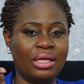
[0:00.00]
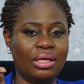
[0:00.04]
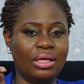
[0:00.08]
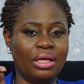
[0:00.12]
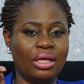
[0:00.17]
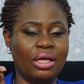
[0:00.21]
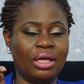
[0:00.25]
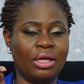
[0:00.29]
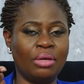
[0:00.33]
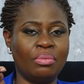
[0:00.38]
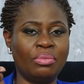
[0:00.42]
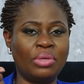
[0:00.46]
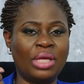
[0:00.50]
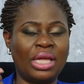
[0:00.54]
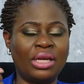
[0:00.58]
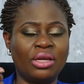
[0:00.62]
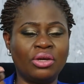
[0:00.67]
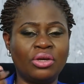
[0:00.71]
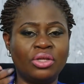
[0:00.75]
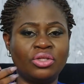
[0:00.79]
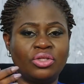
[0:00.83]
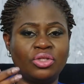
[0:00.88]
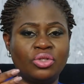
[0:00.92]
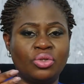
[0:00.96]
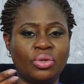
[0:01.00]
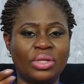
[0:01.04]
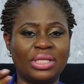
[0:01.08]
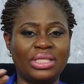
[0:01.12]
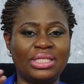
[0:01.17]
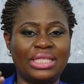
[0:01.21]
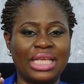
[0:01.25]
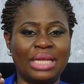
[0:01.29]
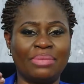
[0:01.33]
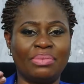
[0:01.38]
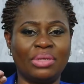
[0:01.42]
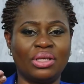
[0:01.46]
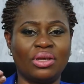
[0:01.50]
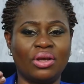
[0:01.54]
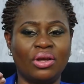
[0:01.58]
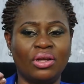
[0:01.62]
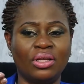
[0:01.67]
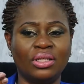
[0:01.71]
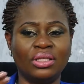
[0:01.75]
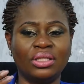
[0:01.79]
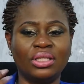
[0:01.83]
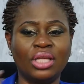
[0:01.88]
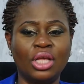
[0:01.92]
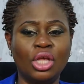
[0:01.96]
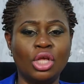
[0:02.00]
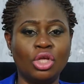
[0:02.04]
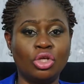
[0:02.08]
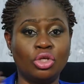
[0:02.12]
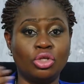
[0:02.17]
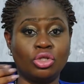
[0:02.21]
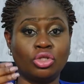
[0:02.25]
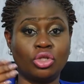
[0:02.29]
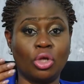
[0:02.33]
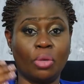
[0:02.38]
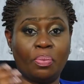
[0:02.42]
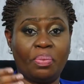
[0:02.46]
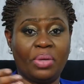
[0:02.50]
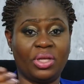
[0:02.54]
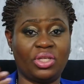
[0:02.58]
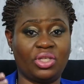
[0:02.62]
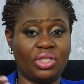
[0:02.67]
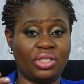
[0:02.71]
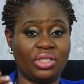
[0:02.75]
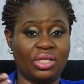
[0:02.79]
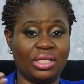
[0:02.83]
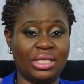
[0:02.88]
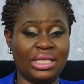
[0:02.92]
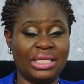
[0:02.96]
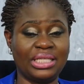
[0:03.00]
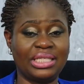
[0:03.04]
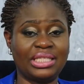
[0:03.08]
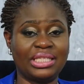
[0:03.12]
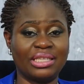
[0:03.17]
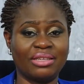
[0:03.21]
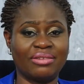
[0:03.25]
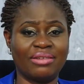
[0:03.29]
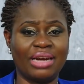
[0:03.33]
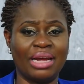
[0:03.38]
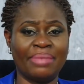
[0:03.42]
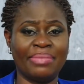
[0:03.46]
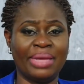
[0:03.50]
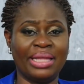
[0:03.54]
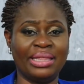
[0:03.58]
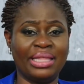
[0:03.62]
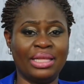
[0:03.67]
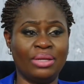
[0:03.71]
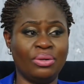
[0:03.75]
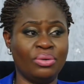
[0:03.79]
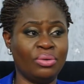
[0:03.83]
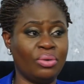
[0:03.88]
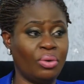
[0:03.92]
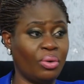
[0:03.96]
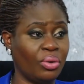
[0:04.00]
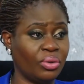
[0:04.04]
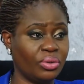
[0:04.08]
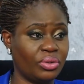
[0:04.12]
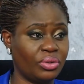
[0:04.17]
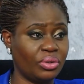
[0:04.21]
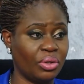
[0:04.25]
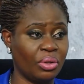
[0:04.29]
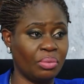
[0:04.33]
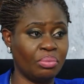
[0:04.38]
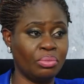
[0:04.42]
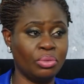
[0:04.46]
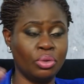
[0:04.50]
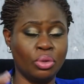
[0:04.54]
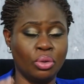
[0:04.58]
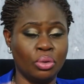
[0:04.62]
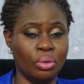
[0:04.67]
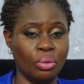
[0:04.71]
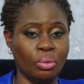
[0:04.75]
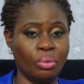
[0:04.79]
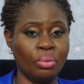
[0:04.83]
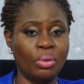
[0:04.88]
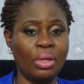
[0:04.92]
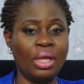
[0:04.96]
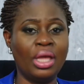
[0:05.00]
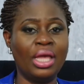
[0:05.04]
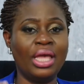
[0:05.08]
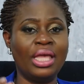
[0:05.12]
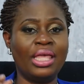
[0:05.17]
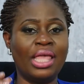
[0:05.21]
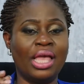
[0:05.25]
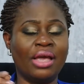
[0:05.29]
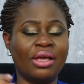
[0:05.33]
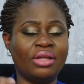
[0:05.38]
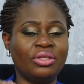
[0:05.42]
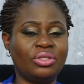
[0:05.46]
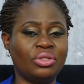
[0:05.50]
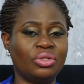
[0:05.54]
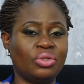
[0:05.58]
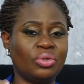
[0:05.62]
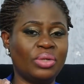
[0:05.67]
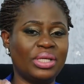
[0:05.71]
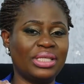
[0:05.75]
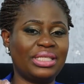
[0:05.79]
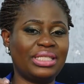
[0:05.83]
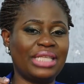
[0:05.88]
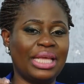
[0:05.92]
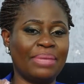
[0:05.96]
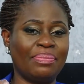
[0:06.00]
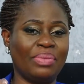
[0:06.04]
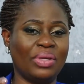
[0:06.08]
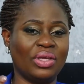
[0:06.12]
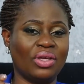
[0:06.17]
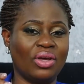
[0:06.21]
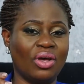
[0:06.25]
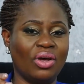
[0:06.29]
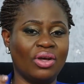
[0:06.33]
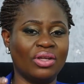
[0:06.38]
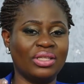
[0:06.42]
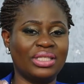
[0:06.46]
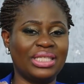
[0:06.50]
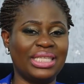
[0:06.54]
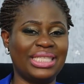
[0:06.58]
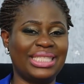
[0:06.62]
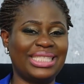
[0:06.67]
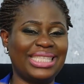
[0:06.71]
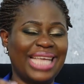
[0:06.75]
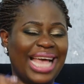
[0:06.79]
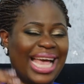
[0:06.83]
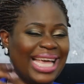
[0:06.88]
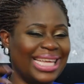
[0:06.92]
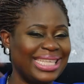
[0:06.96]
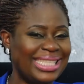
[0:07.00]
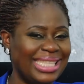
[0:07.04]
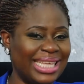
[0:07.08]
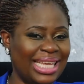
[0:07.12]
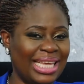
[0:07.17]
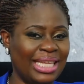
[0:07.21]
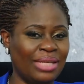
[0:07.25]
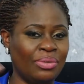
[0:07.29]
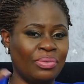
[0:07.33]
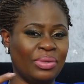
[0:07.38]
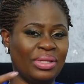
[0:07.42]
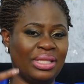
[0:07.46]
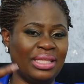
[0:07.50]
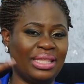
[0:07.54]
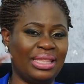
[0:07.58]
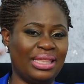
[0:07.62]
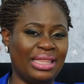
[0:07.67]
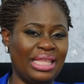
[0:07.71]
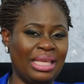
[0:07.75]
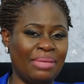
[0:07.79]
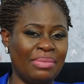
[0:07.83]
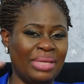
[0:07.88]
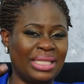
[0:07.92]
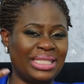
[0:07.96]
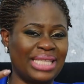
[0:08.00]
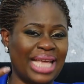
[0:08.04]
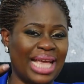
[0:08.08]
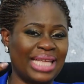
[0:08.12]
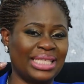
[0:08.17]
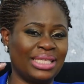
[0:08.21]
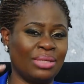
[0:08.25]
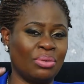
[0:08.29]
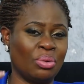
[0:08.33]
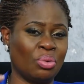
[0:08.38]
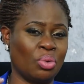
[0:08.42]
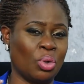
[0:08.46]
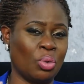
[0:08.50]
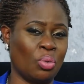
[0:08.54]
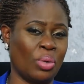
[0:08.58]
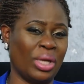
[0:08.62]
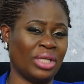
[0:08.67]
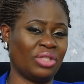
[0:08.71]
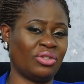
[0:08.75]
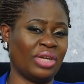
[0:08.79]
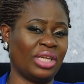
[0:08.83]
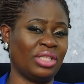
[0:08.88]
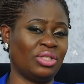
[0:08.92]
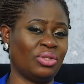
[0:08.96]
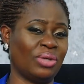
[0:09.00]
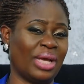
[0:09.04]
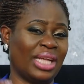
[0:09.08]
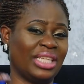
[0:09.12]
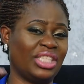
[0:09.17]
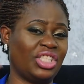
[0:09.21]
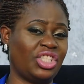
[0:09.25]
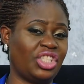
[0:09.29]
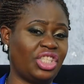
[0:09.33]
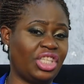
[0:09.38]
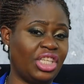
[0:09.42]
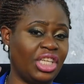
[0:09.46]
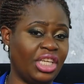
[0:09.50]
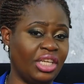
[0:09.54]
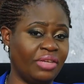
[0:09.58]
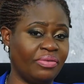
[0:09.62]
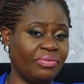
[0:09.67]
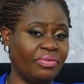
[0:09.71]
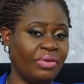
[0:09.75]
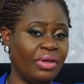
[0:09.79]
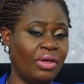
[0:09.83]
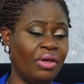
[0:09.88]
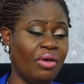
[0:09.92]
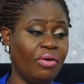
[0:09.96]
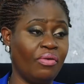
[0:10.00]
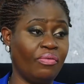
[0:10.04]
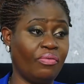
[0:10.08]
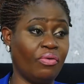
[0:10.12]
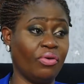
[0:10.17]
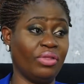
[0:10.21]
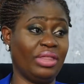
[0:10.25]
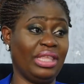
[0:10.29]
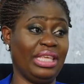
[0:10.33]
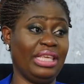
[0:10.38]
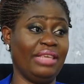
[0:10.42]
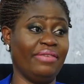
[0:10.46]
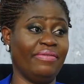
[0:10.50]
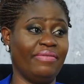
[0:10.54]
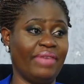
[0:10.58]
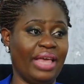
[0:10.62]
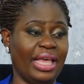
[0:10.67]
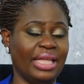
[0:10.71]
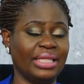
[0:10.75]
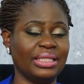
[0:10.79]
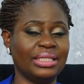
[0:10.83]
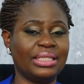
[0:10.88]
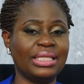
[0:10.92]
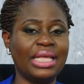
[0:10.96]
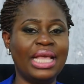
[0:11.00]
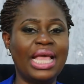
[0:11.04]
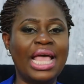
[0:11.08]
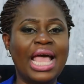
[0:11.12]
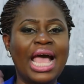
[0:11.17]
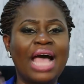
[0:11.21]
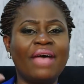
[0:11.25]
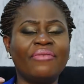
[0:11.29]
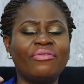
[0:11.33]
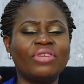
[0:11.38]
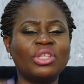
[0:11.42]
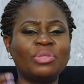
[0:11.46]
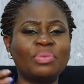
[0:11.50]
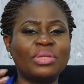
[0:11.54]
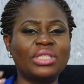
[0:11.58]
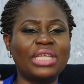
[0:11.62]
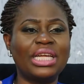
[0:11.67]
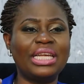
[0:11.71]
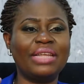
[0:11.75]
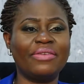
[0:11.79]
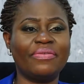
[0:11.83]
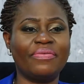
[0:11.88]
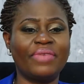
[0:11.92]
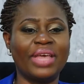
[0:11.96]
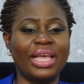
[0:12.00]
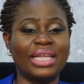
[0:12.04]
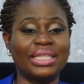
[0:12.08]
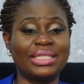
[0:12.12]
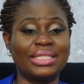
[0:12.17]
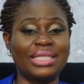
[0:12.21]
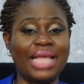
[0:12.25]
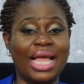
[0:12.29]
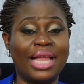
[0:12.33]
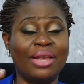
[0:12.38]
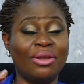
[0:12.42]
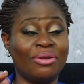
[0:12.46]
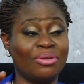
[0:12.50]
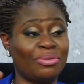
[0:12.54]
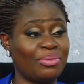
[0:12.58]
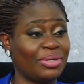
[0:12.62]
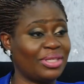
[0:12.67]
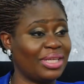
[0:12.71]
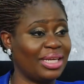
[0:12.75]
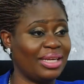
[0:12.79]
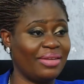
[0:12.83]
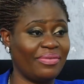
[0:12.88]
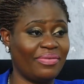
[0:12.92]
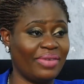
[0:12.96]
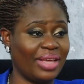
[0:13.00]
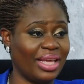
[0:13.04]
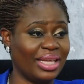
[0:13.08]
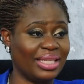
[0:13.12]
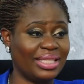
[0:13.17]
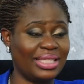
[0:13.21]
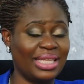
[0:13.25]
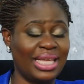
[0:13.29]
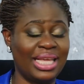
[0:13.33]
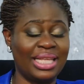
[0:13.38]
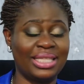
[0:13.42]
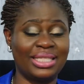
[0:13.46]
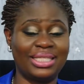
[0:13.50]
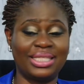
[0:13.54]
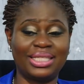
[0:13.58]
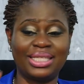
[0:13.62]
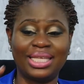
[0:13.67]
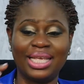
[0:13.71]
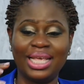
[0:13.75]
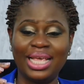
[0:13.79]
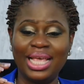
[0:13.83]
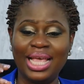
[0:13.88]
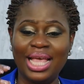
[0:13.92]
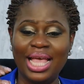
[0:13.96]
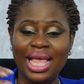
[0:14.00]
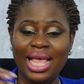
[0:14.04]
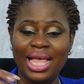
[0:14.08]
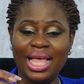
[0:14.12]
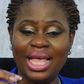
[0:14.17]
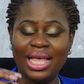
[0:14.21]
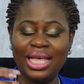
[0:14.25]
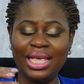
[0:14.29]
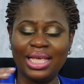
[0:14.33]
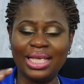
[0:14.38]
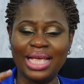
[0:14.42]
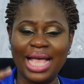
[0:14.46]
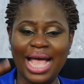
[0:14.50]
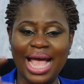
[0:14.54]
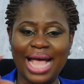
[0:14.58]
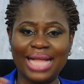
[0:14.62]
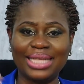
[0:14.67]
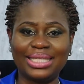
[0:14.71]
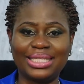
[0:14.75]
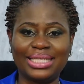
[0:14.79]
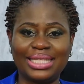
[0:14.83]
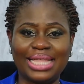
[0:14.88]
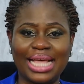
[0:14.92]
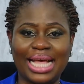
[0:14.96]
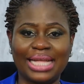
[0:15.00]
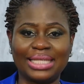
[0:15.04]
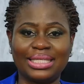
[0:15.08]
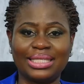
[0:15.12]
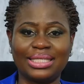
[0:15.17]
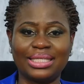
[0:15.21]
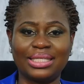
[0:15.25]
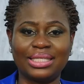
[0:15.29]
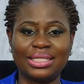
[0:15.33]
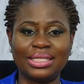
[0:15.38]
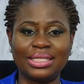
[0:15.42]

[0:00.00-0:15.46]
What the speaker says: You're not going to do a set because you saw pictures on Instagram and they look awesome. No. You're going to do a set because it ties in with the theme, it ties in with what we're trying to achieve for the event. And for special effects, I love special effects. It adds that